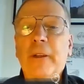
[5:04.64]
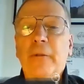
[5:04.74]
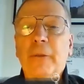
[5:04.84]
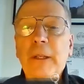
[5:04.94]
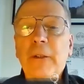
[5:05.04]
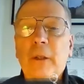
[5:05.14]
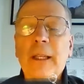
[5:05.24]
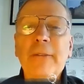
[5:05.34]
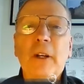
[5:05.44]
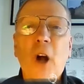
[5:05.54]
Feel free to
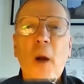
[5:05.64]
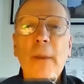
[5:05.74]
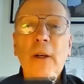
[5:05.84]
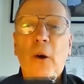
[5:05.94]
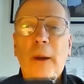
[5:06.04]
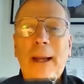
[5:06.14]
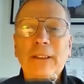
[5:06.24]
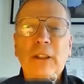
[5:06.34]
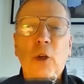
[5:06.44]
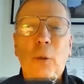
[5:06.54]
leave a comment or
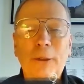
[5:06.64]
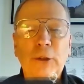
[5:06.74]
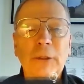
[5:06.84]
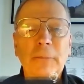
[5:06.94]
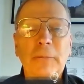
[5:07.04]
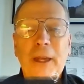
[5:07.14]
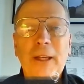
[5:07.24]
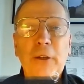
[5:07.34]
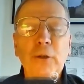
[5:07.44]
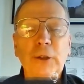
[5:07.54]
ask a question.
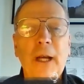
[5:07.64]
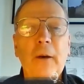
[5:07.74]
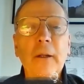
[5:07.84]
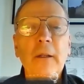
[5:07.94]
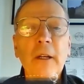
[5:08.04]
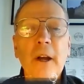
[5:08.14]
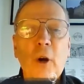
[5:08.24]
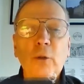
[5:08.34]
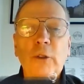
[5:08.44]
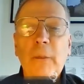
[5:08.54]
Thank you, Sarah, for
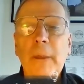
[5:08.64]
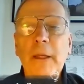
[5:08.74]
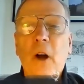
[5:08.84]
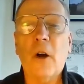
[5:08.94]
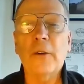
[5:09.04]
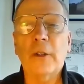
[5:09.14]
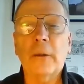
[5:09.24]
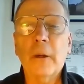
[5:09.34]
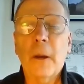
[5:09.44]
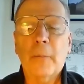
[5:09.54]
hosting me on
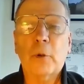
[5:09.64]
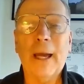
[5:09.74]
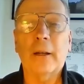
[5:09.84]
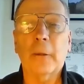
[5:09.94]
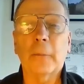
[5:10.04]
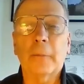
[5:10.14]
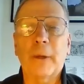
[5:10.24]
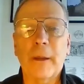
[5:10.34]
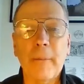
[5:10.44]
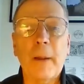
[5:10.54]
your channel.
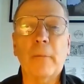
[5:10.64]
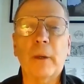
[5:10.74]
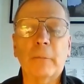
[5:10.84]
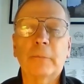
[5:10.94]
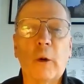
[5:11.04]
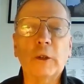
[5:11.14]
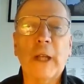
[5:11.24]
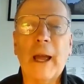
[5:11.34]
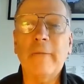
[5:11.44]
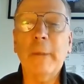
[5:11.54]
Remember, words
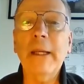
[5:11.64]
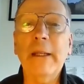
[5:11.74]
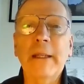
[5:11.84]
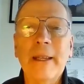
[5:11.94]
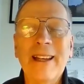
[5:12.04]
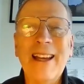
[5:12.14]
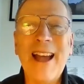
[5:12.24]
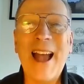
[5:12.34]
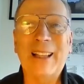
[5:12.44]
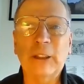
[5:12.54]
have meaning
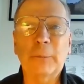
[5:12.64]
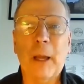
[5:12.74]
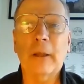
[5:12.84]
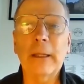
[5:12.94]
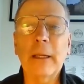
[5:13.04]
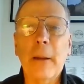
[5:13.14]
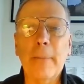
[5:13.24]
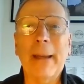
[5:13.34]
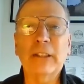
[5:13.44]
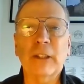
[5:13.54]
and spelling
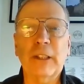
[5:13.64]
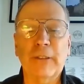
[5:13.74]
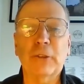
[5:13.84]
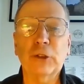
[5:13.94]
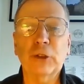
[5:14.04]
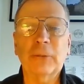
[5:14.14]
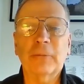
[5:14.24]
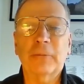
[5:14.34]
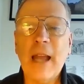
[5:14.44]
makes a difference.